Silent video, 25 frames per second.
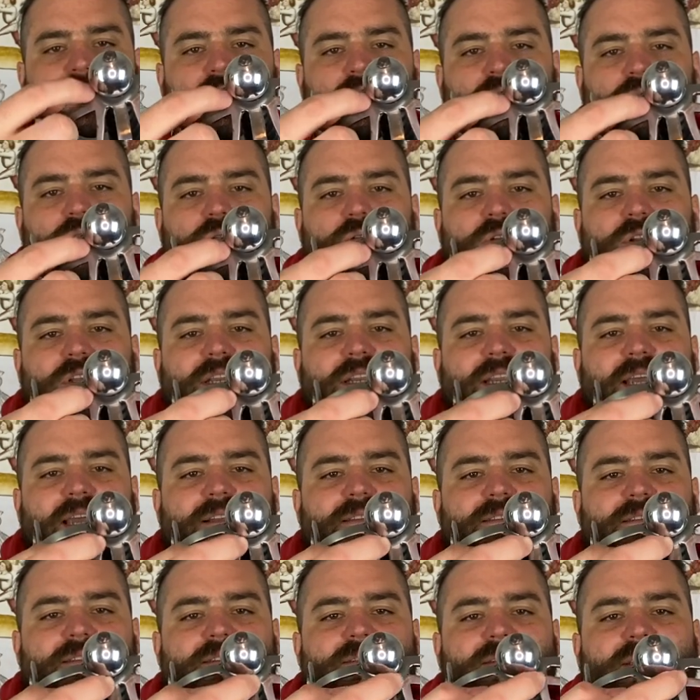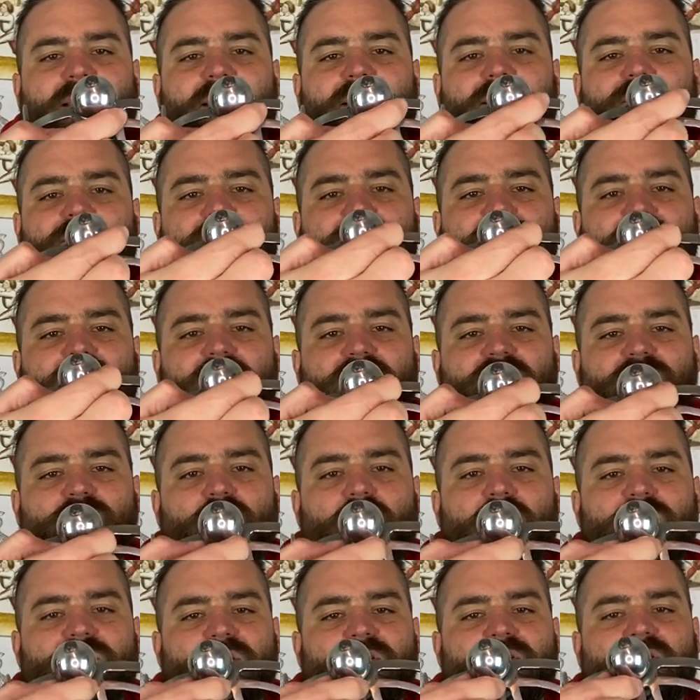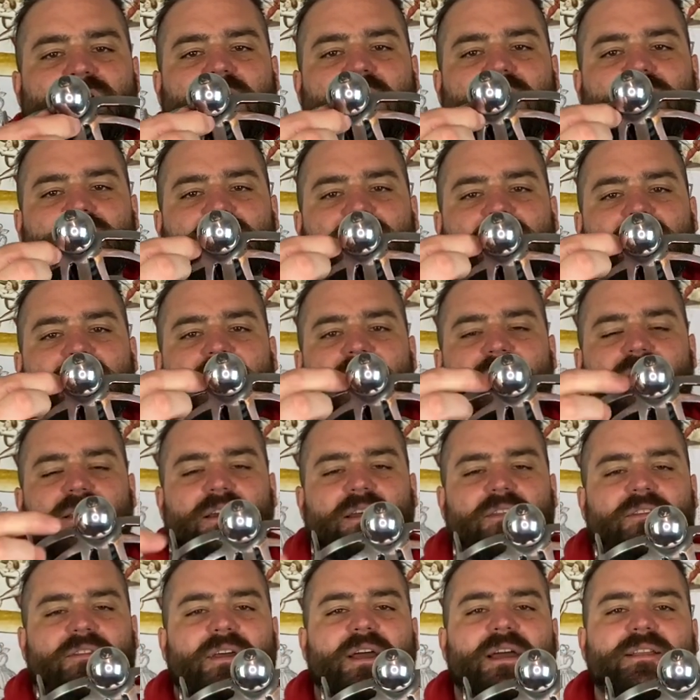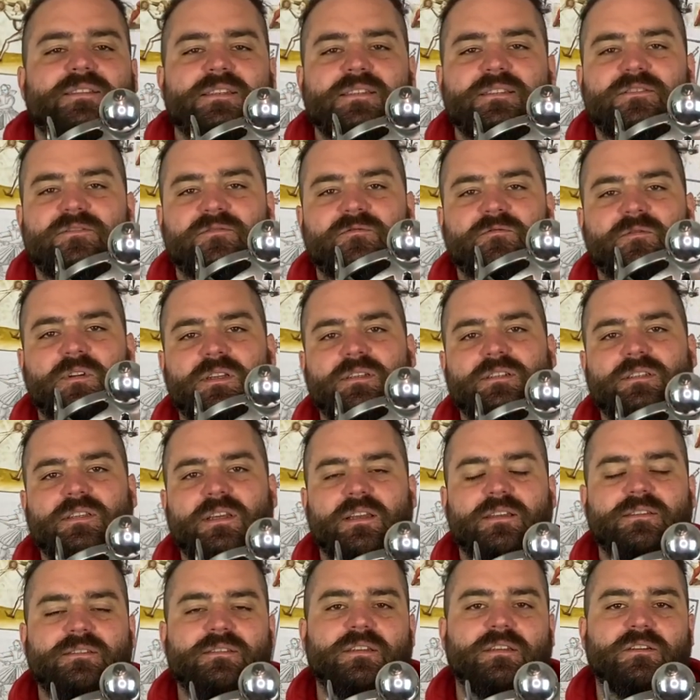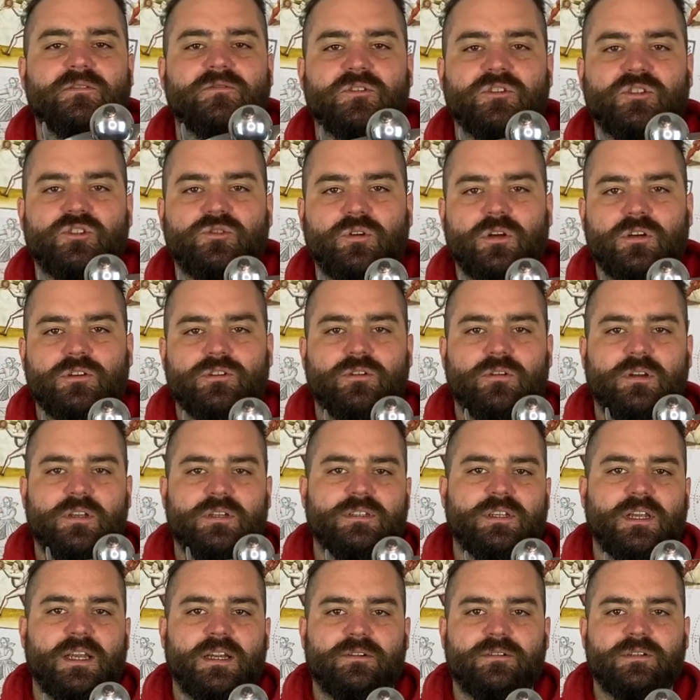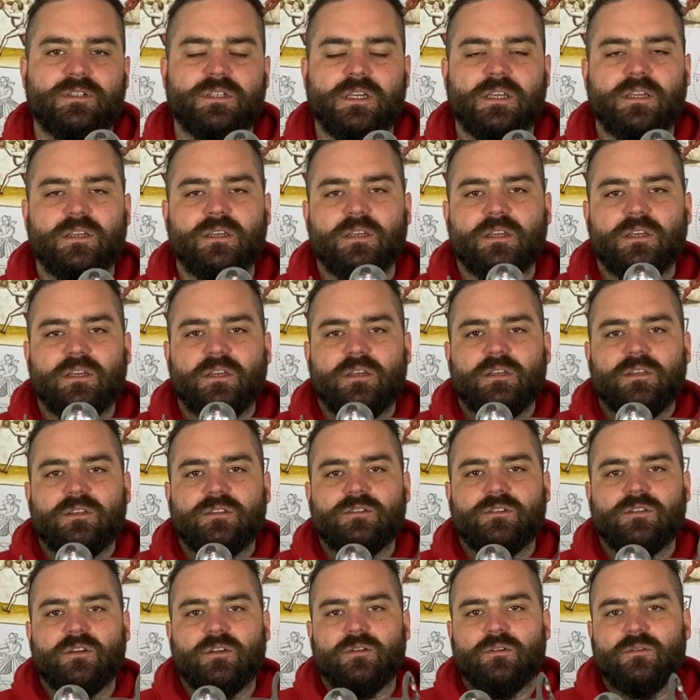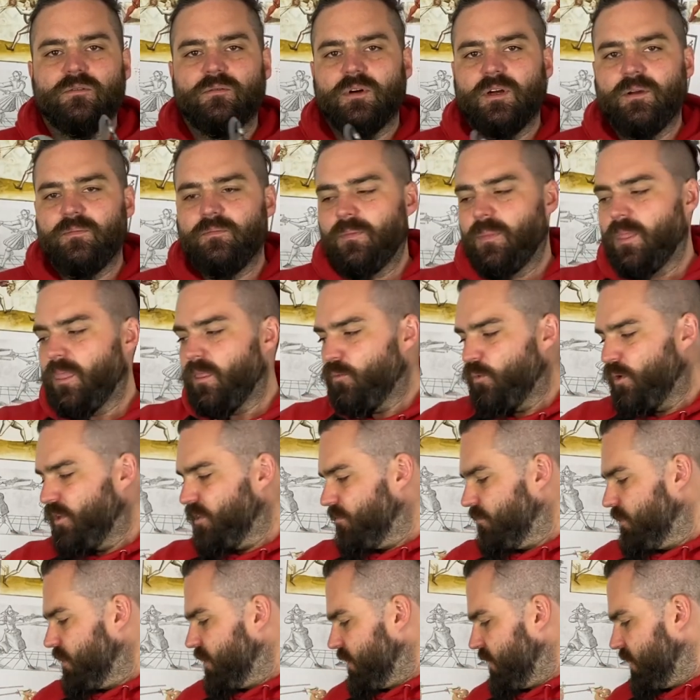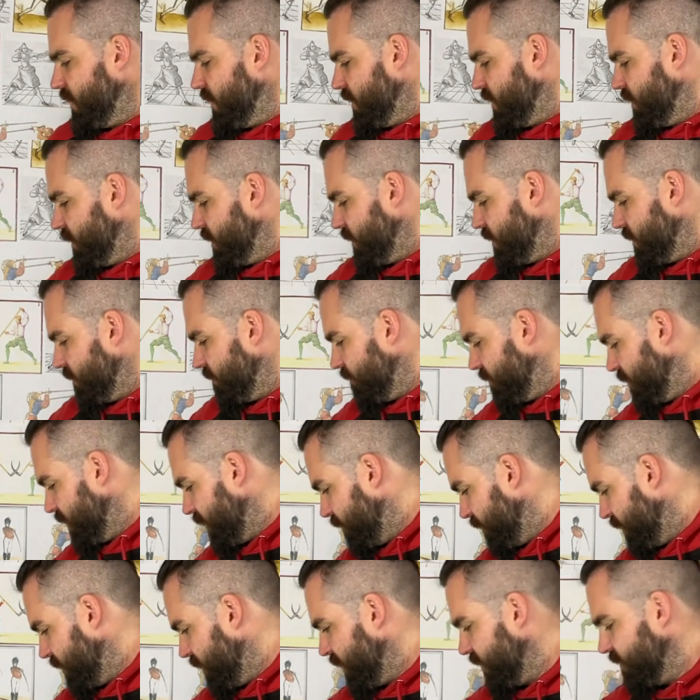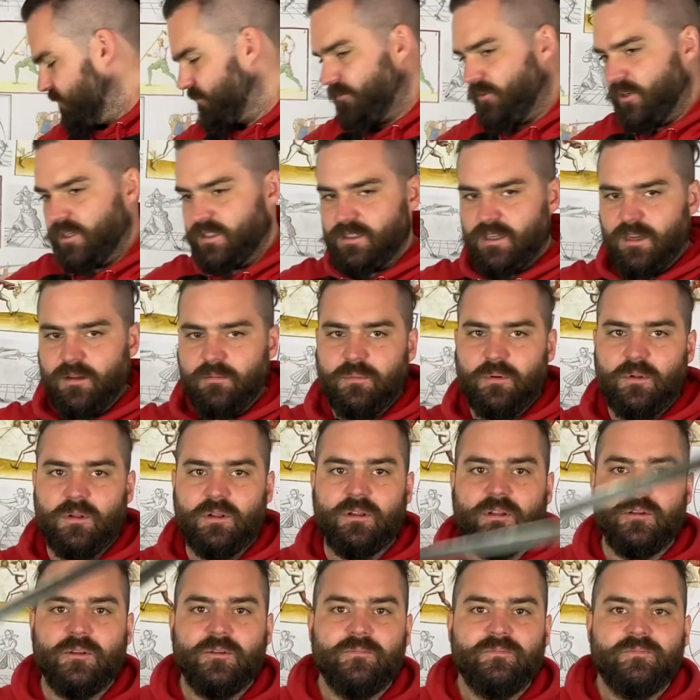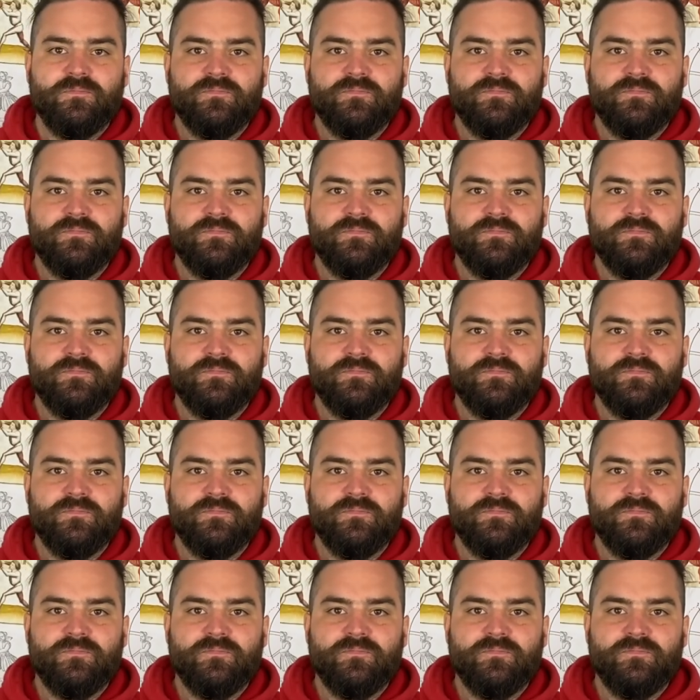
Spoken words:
all connect together into this washer section here, and that is fantastic for structural integrity. So with my armor class, for example,